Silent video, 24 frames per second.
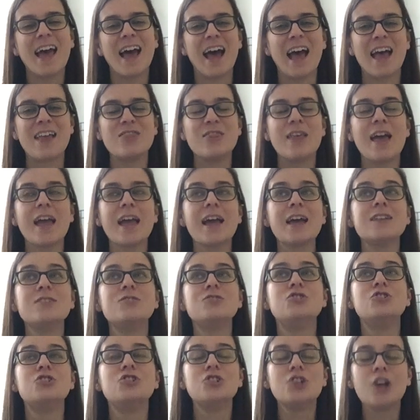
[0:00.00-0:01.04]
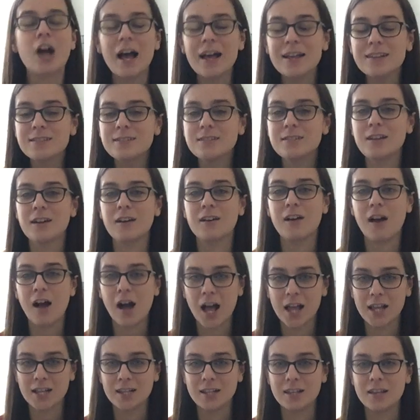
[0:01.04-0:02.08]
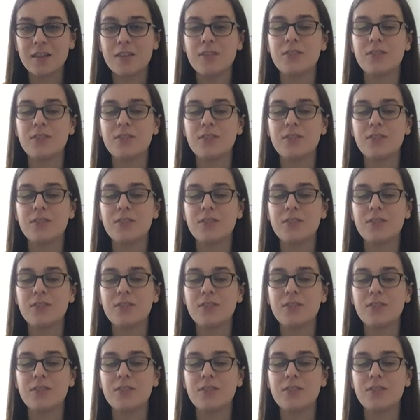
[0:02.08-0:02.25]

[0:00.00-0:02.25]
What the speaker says: and they had just gotten,